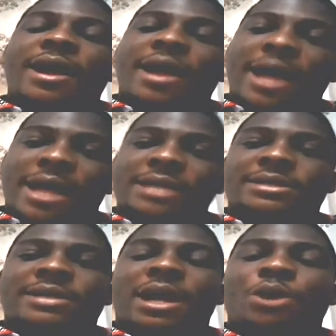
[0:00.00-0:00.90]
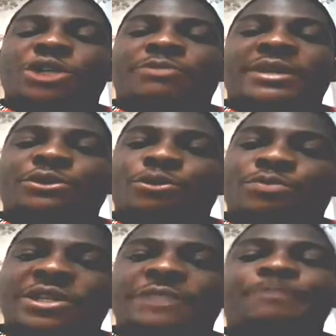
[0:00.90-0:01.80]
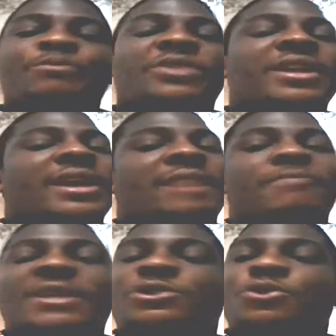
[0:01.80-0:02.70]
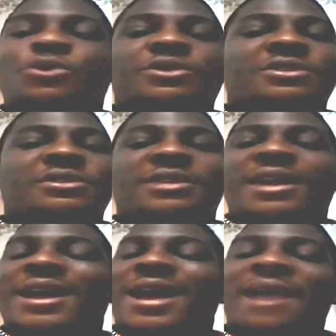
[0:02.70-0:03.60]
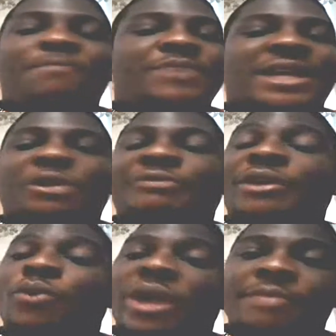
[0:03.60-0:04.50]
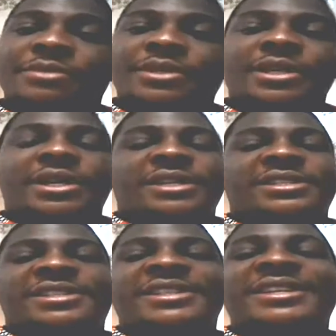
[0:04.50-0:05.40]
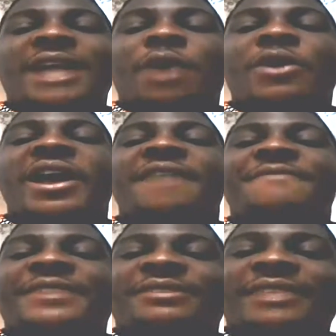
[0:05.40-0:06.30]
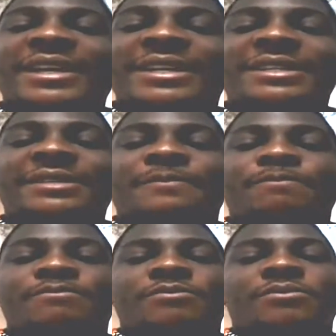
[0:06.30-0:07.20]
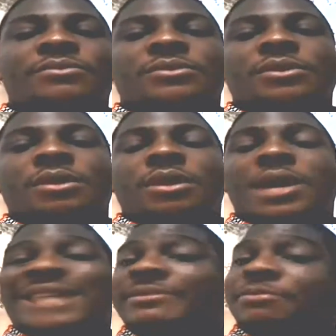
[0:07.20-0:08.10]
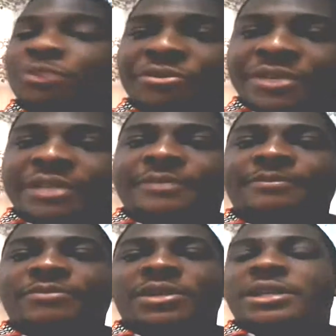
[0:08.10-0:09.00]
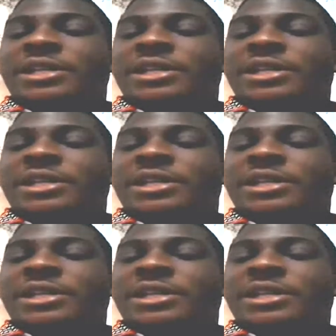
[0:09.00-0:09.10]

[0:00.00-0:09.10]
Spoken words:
as her husband to be, and Matthew was happy and overwhelmed, seeing how everything has been moving, the